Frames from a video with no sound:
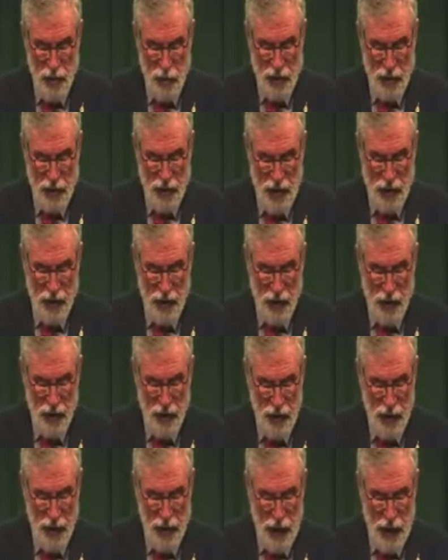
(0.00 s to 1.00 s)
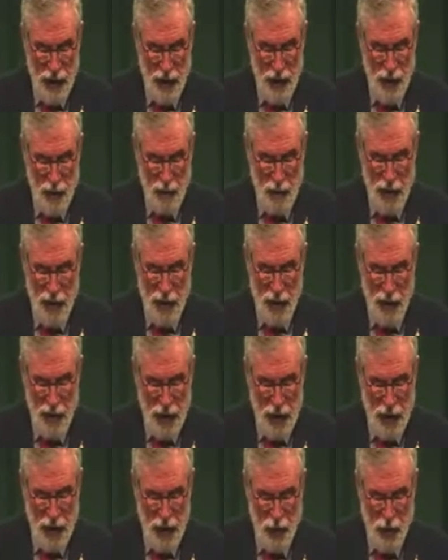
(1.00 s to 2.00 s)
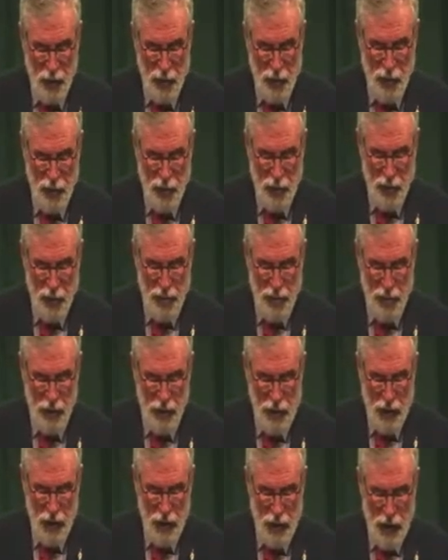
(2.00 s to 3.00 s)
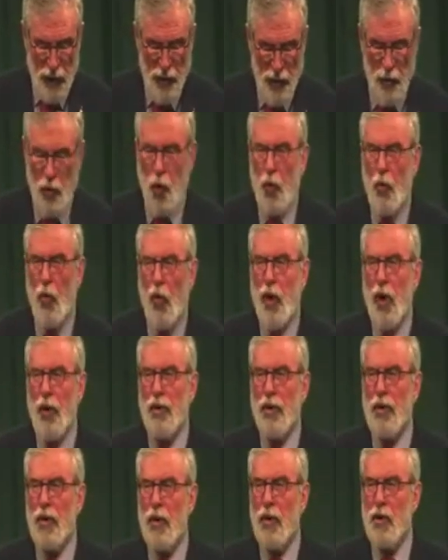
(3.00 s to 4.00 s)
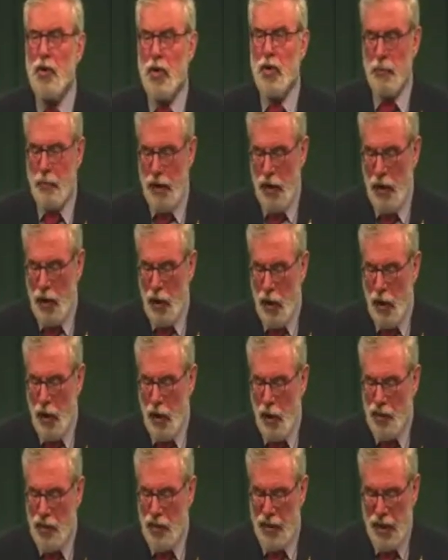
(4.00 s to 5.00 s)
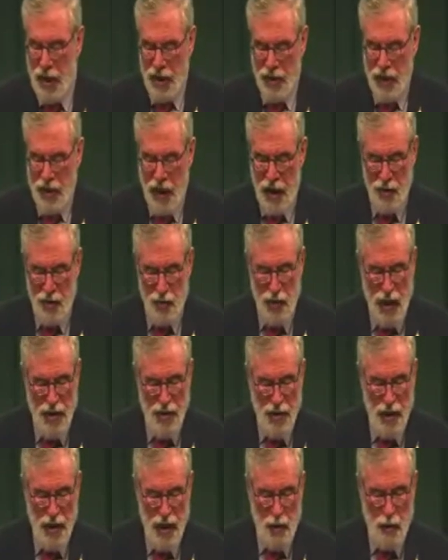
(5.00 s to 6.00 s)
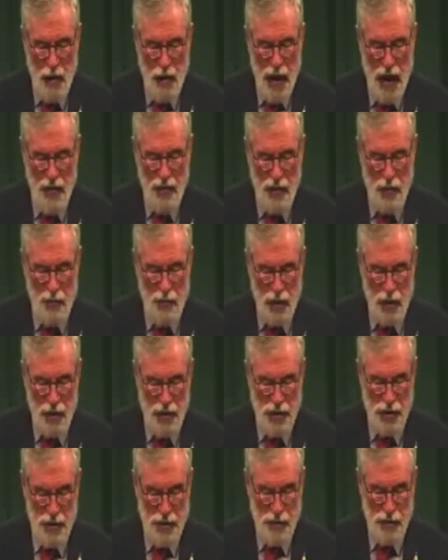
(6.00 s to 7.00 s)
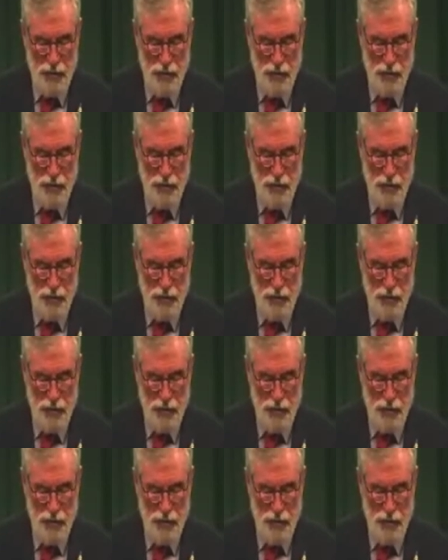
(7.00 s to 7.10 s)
with England and to build our own future. And no one could be allowed to take that right away from us.